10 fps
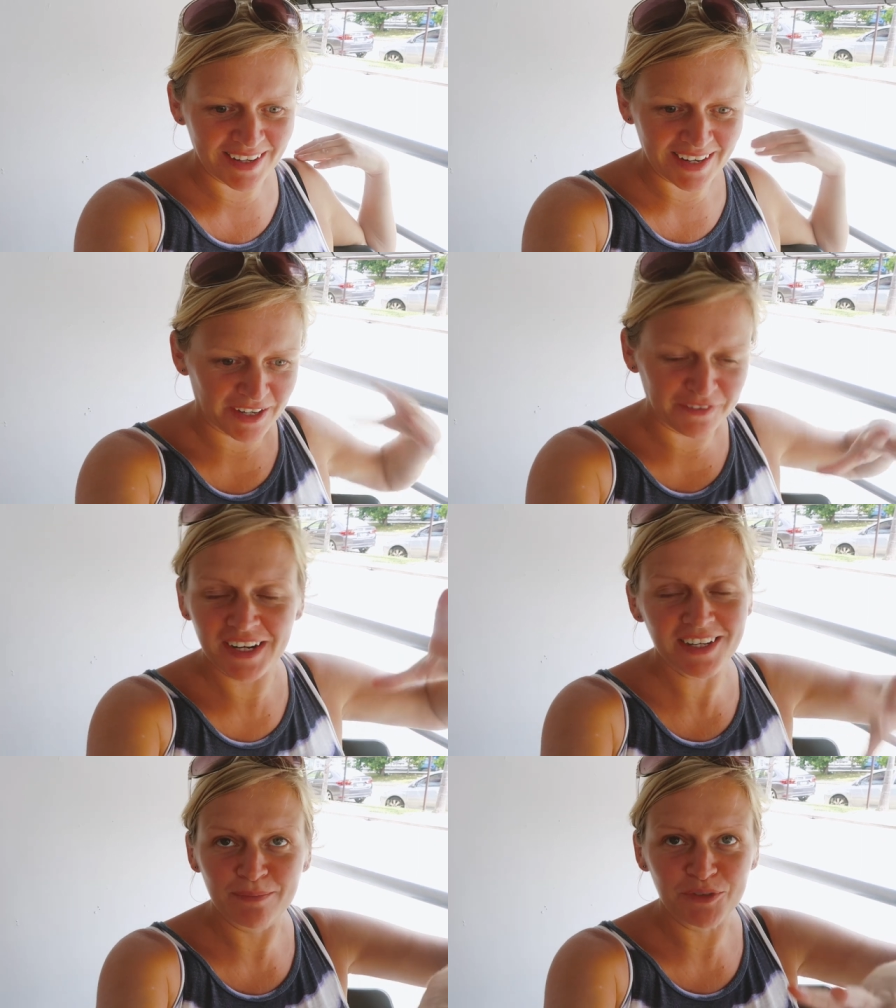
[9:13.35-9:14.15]
like I
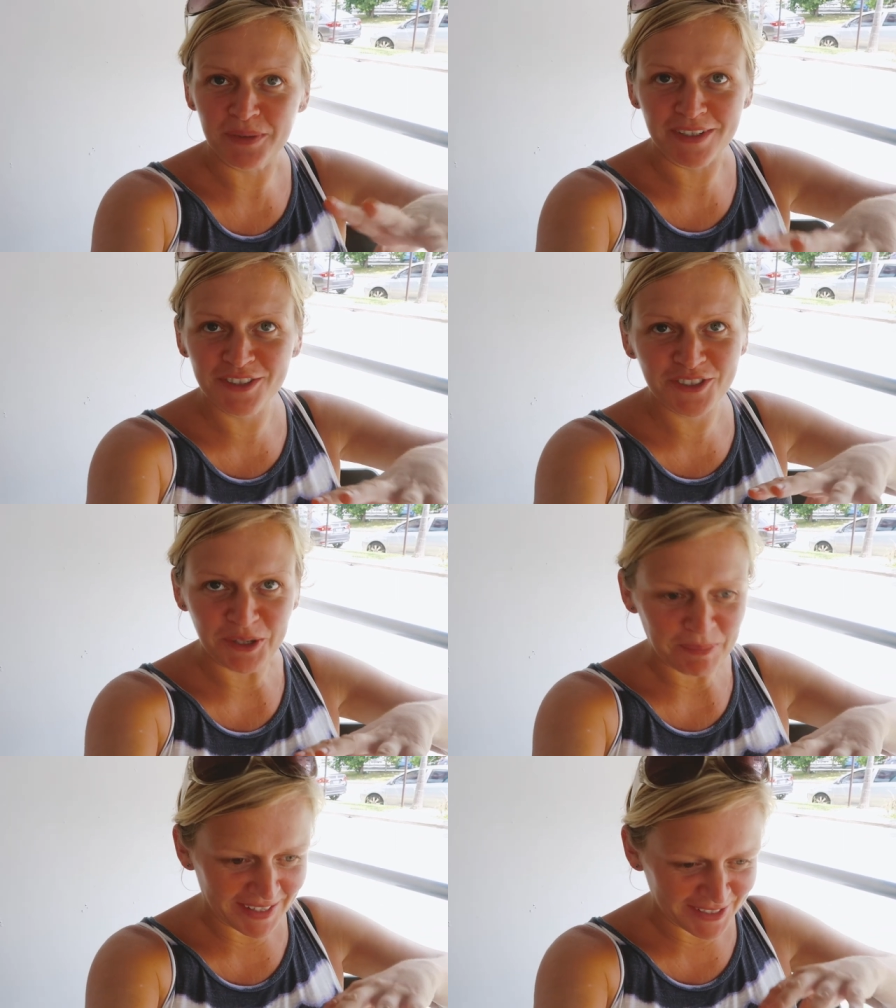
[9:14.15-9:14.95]
feel like I'm doing
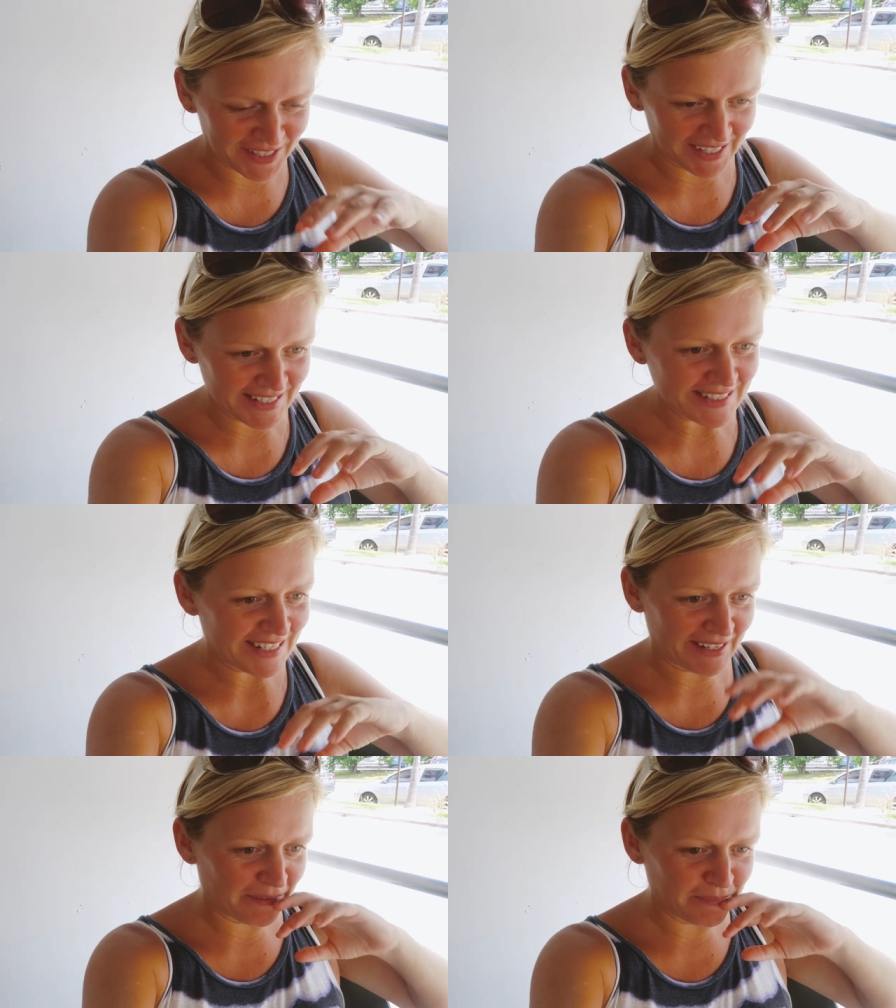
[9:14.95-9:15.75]
too many things
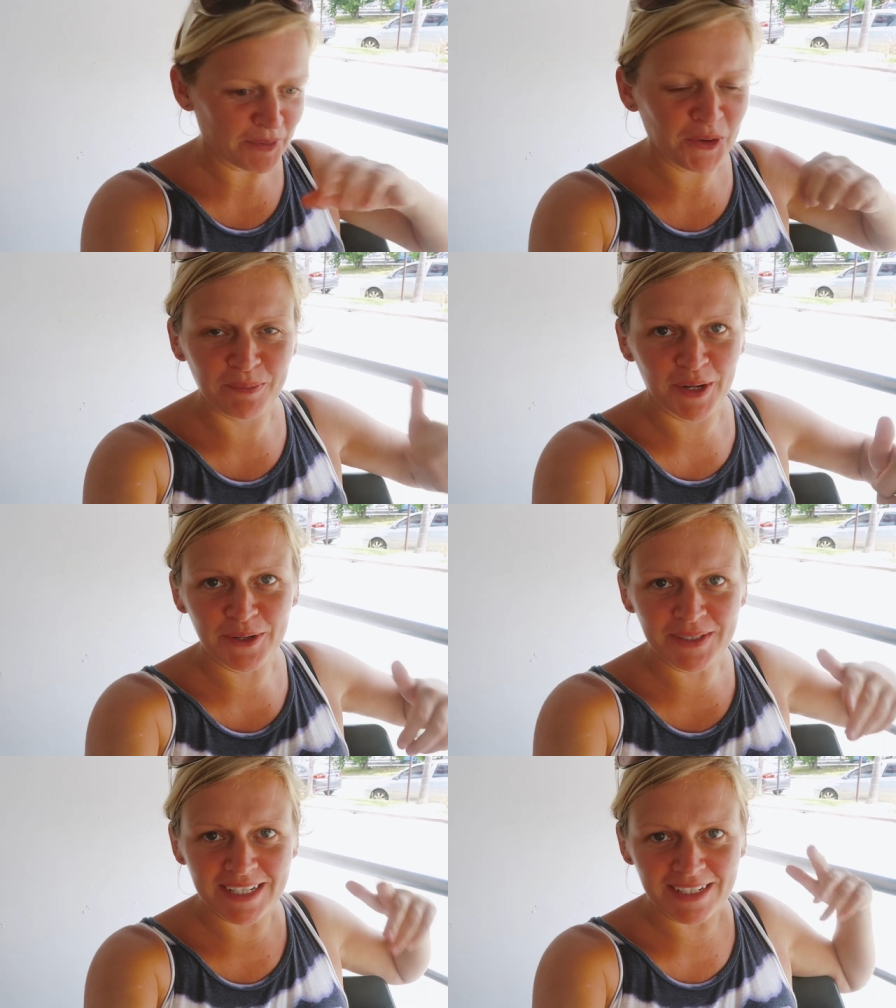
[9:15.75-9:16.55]
like I'm
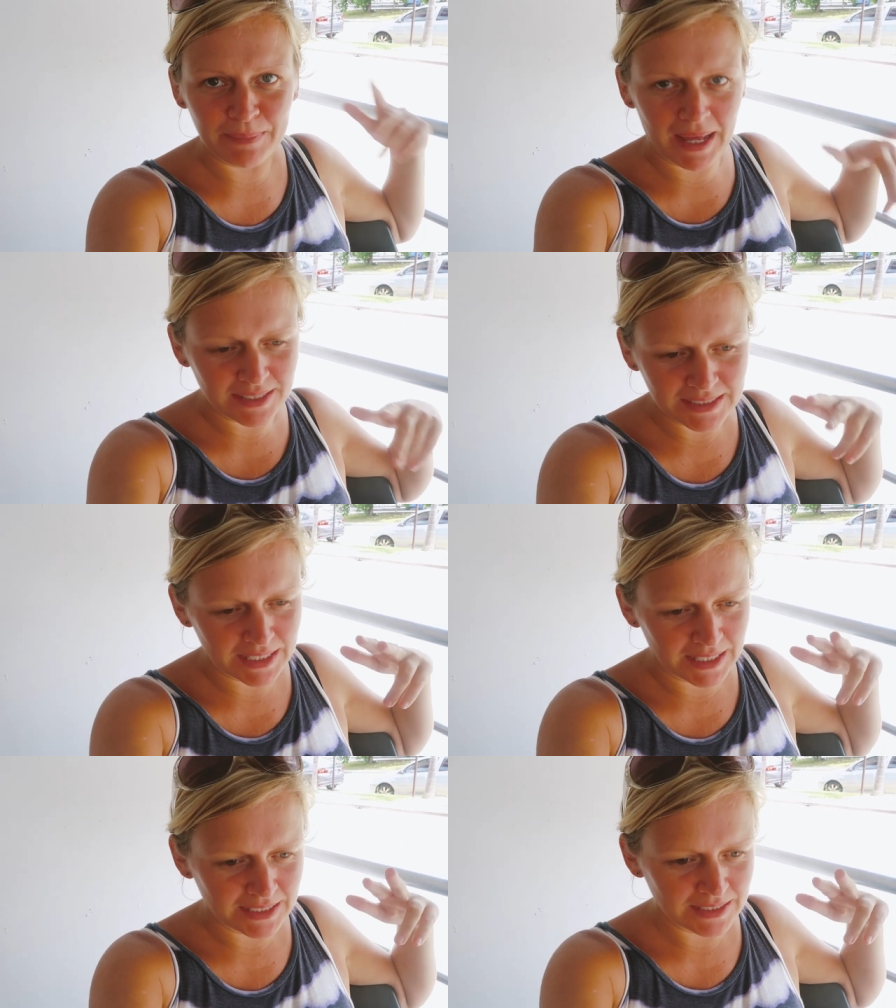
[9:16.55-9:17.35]
uploading I'm
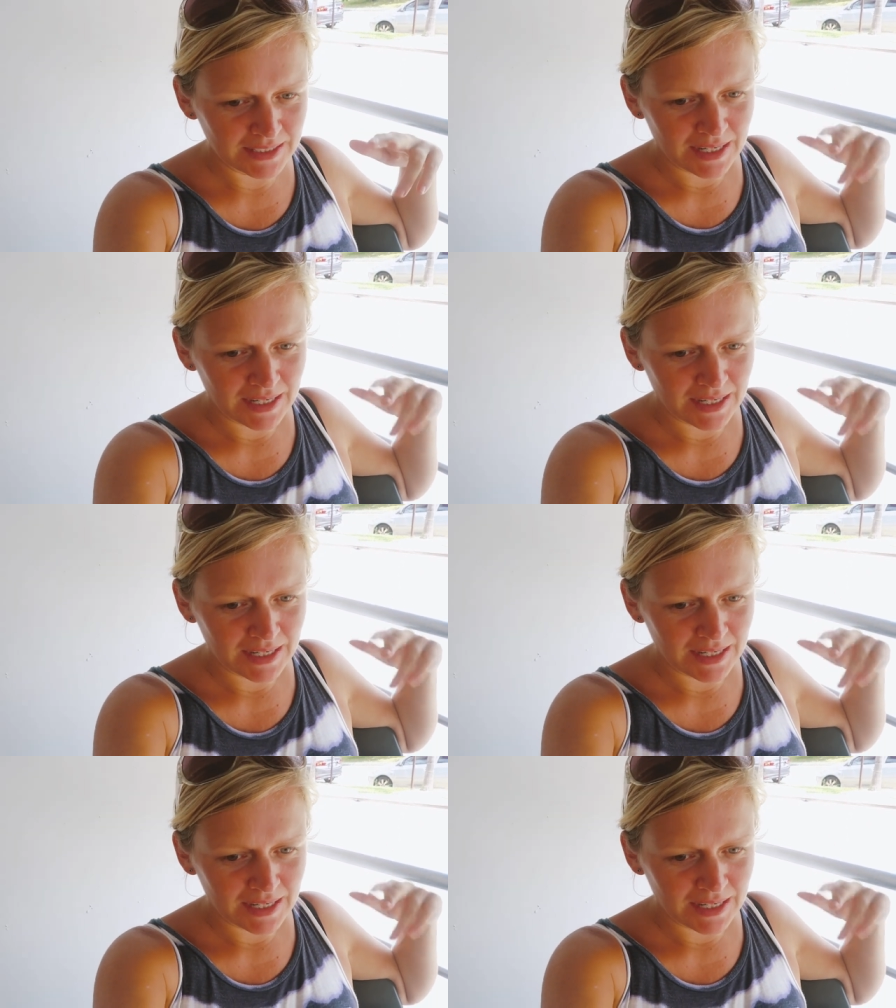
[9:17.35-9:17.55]
editing